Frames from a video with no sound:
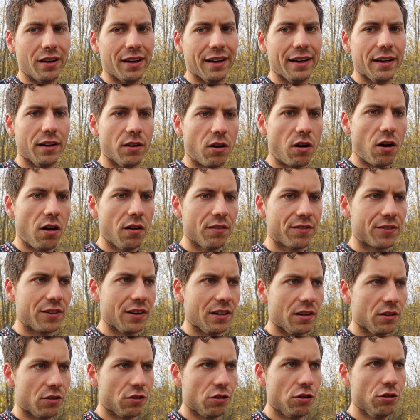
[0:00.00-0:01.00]
And
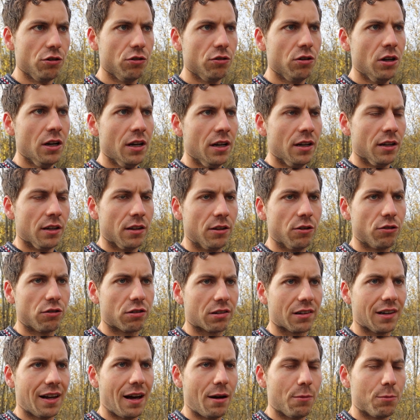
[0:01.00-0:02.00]
often too, there's
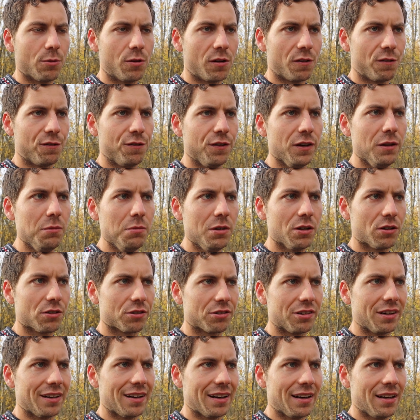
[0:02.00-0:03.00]
a lot more
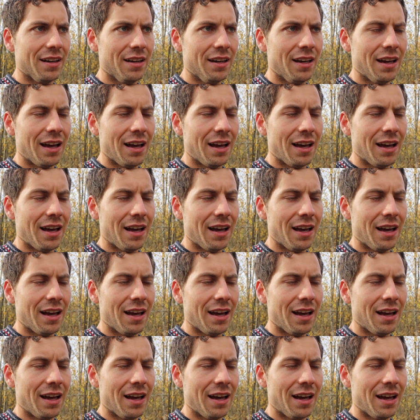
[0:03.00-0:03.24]
females in